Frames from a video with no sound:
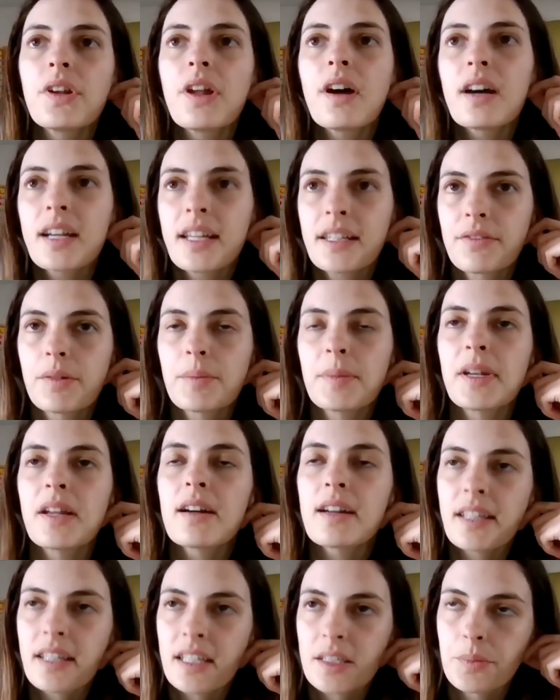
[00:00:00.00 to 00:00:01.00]
an
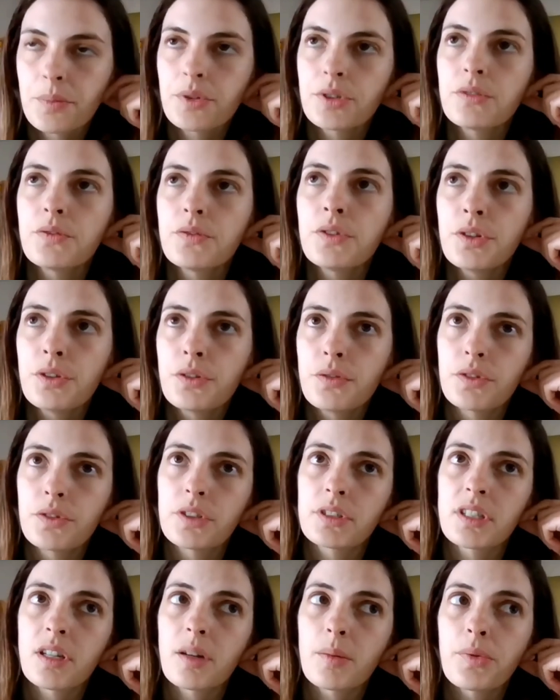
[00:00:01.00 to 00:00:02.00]
architect's point of view, for
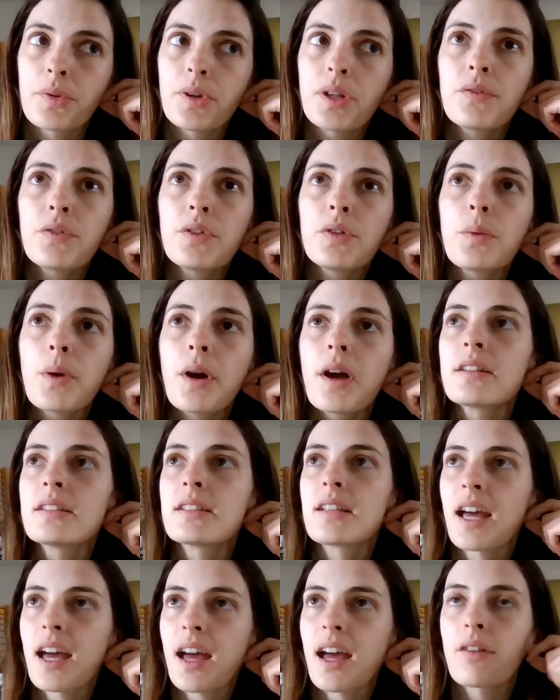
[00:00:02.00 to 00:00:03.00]
example, if you were
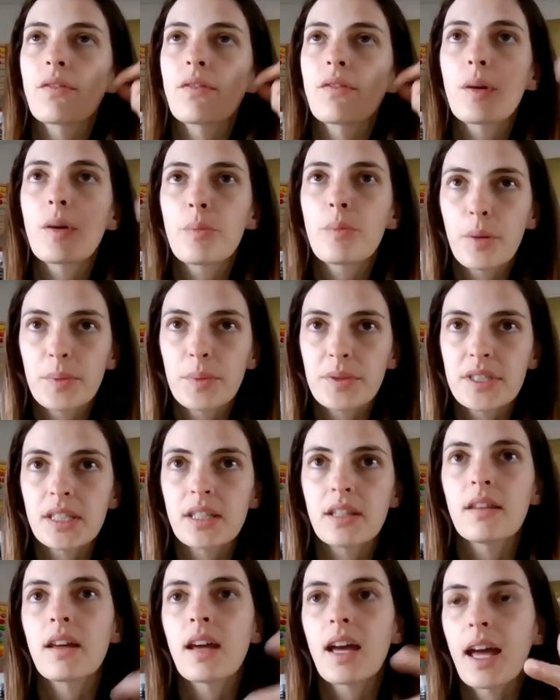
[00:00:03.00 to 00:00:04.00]
to have a
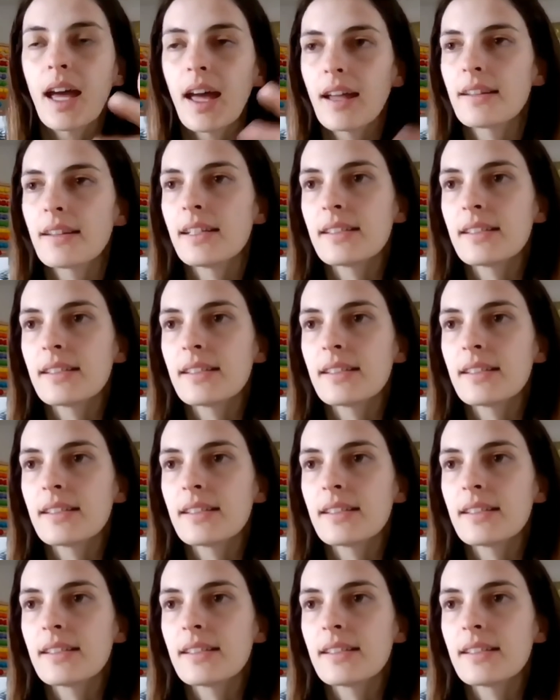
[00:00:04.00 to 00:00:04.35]
property that had,